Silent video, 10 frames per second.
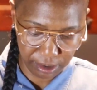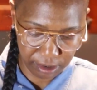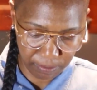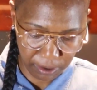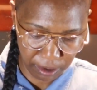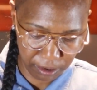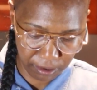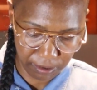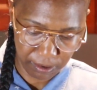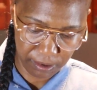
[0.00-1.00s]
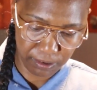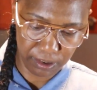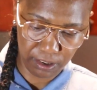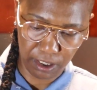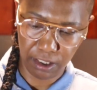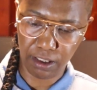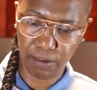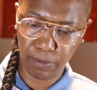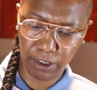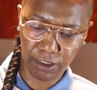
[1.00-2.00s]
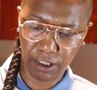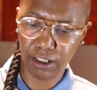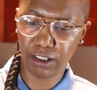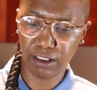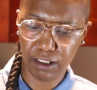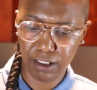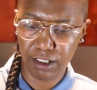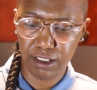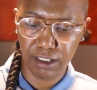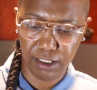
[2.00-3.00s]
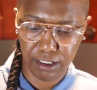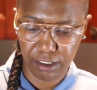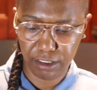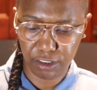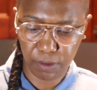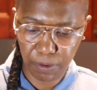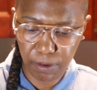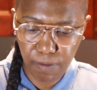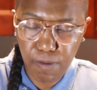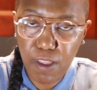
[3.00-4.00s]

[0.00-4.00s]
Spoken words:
and a tomato. You see how that marinade is dripping.